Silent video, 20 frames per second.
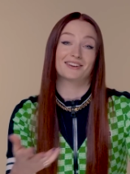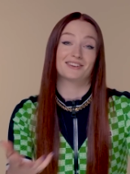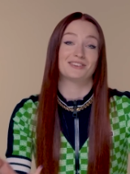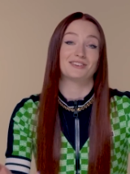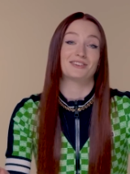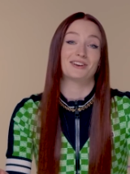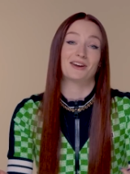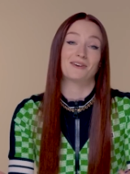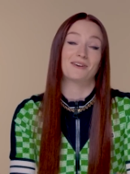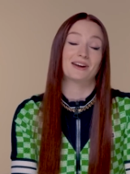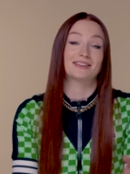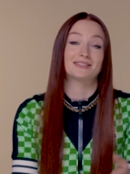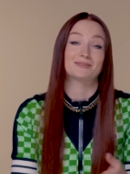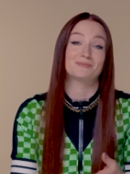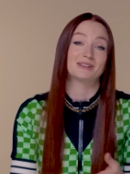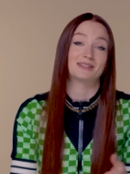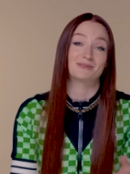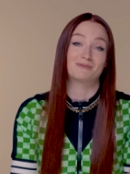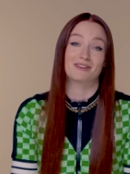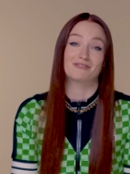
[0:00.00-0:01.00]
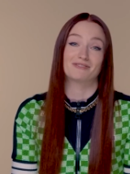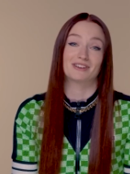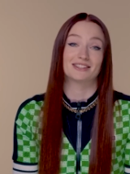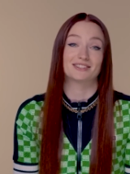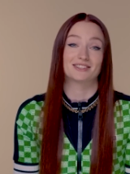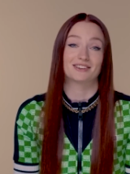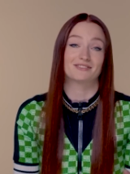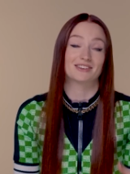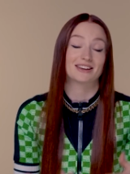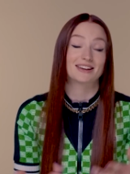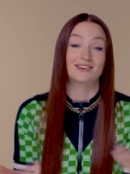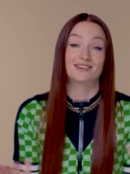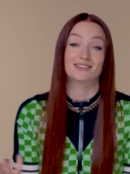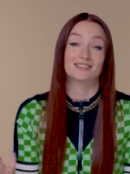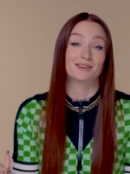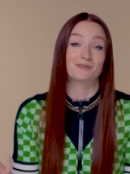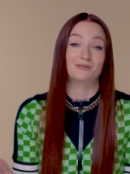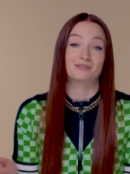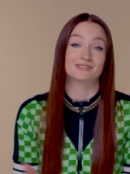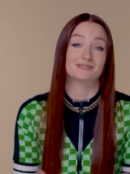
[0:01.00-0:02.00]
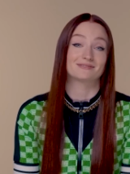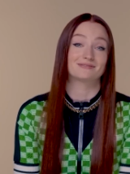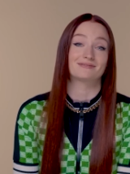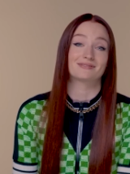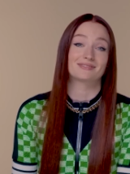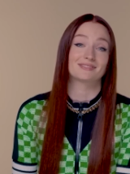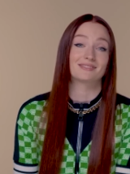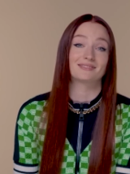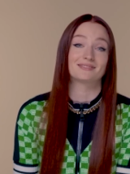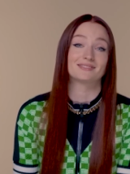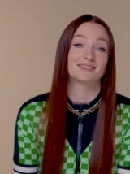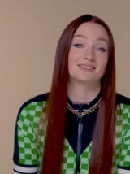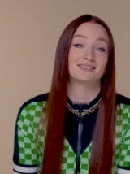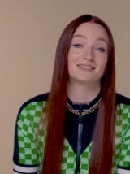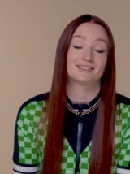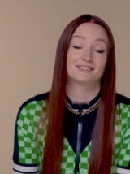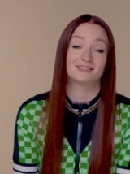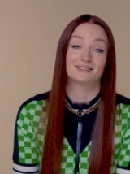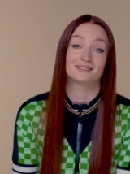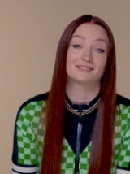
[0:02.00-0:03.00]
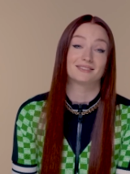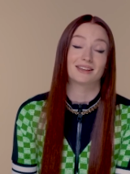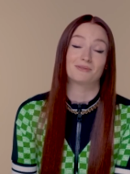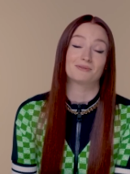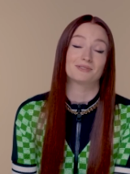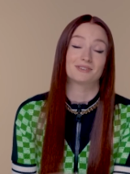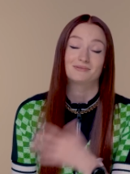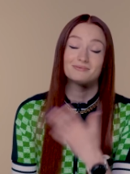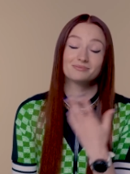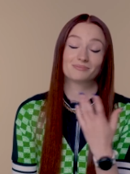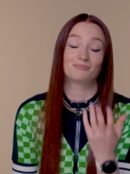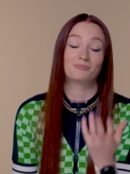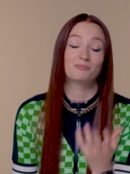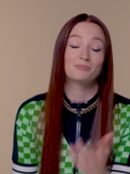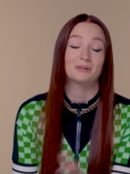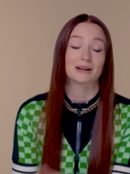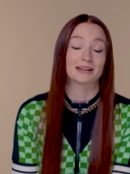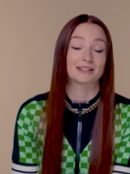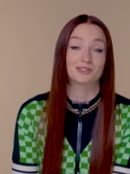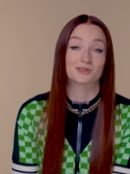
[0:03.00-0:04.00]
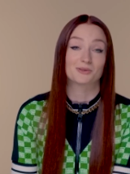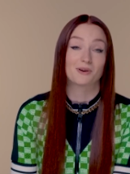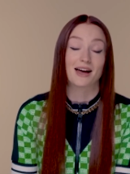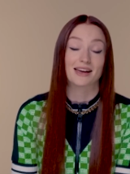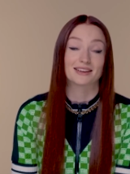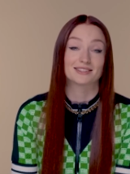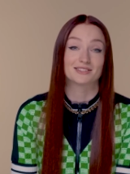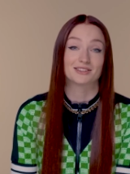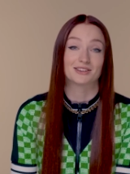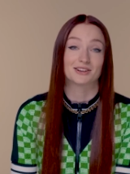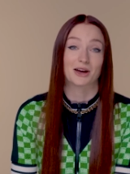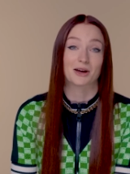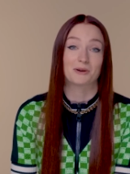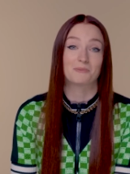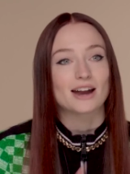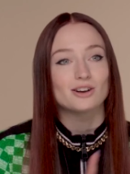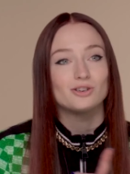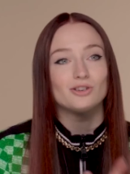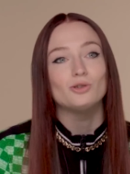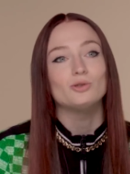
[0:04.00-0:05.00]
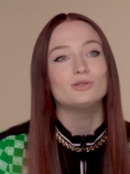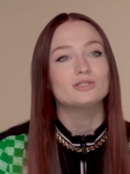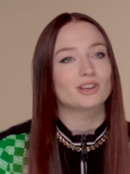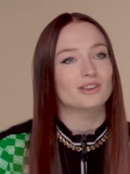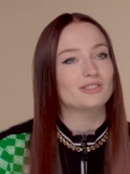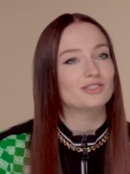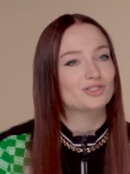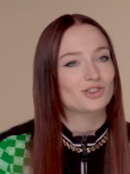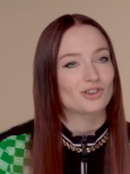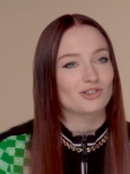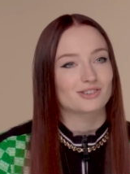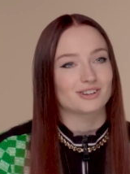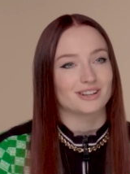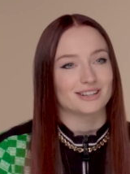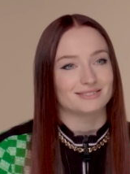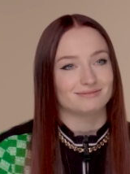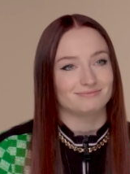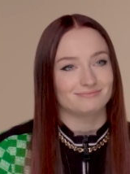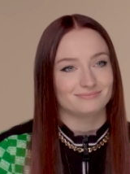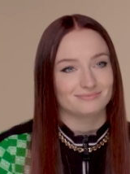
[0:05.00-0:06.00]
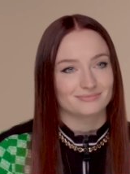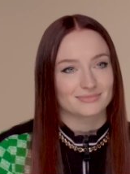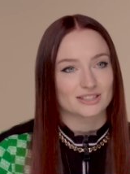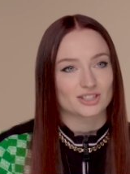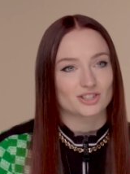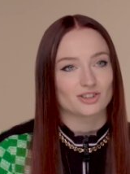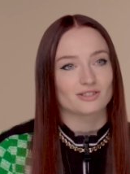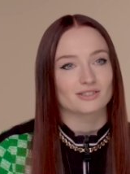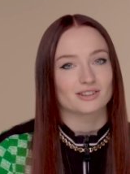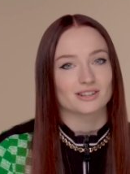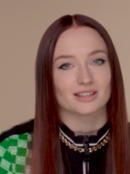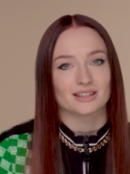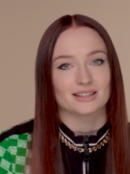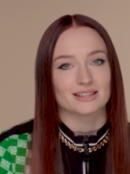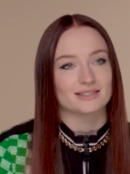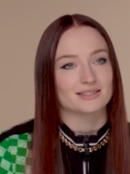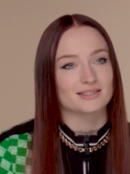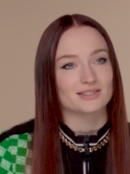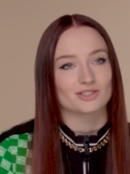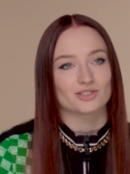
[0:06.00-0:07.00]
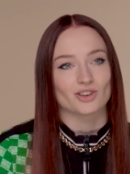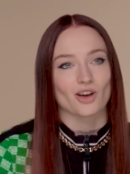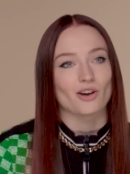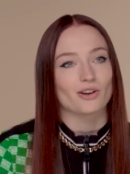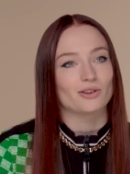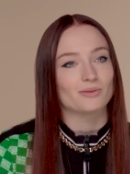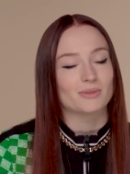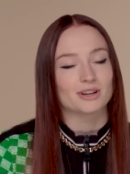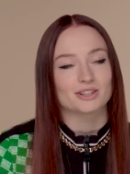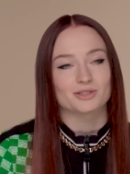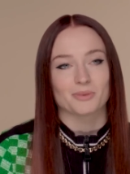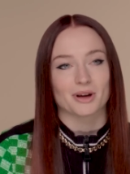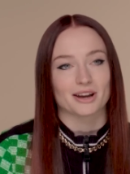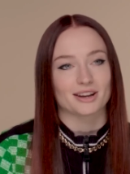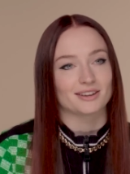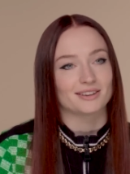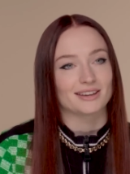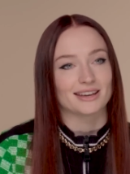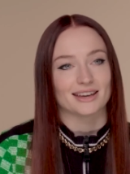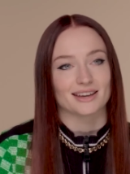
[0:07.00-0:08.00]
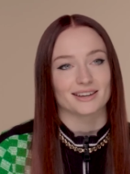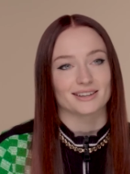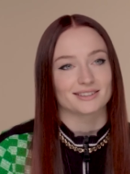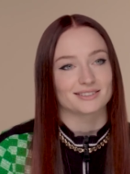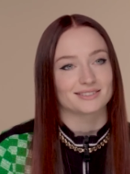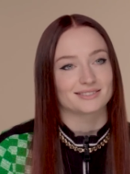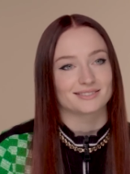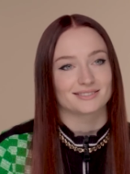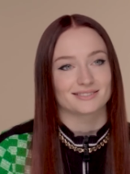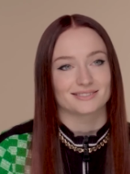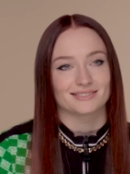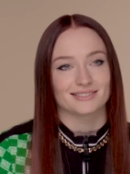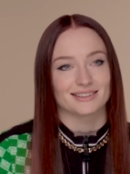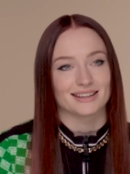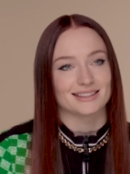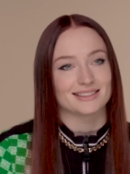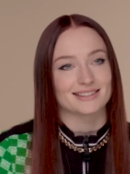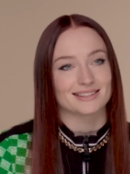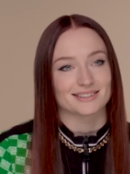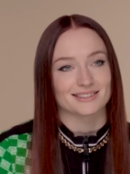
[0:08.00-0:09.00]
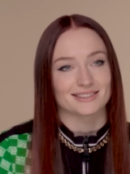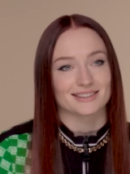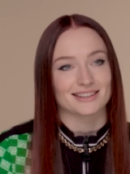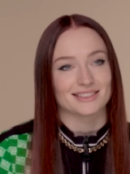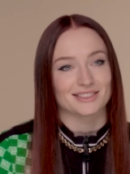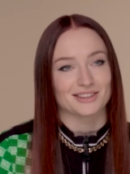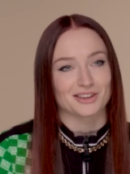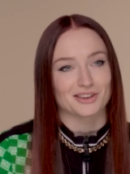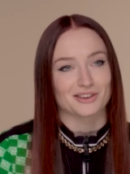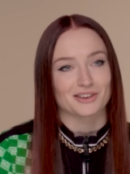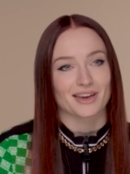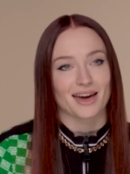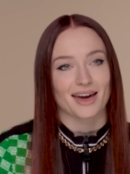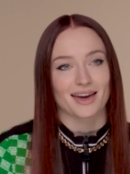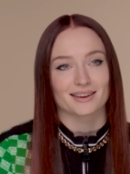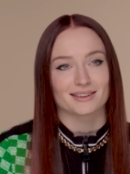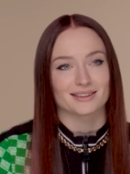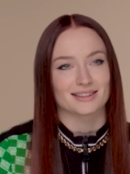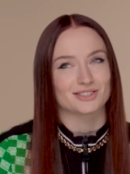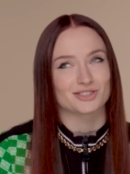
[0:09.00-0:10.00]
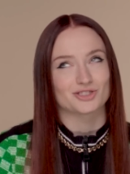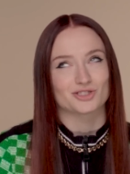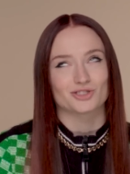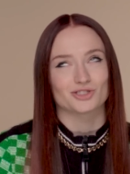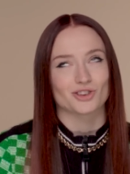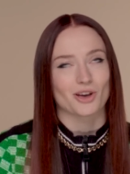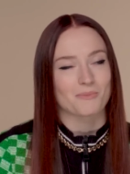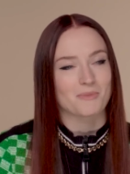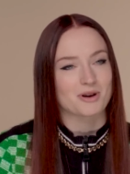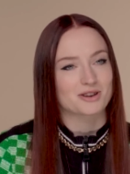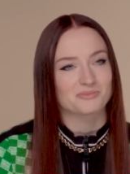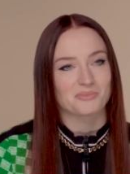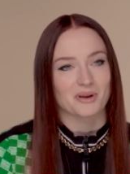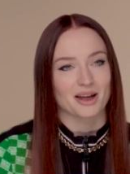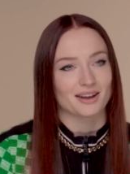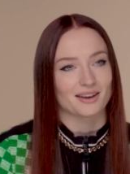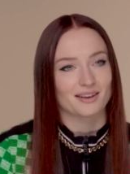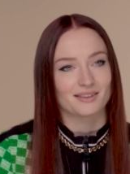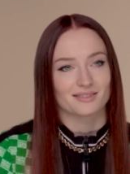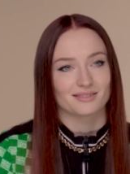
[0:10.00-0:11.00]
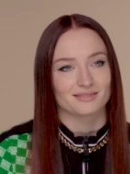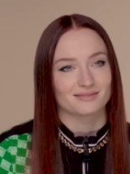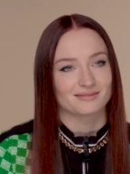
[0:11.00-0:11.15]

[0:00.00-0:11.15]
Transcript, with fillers: you know, I speak to my friends over here and they wouldn't, they wouldn't blink twice, you know? And also the chocolate. The chocolate is so much better here in the, in the U K. It's so much better.